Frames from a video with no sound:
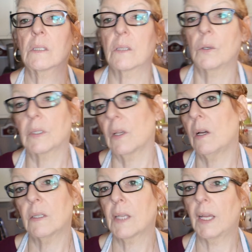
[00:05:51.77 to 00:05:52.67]
So as
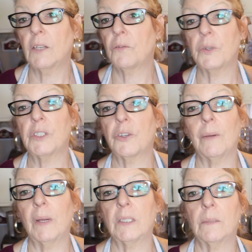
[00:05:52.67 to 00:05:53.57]
long as I can freeze
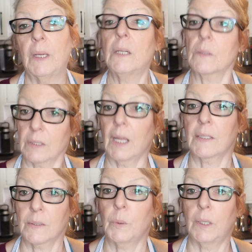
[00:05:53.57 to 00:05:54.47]
dry my tomatoes,
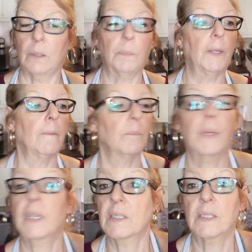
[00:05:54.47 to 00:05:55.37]
that's the way it'll be,
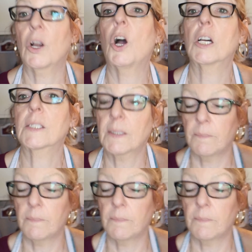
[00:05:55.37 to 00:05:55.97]
because they're awesome.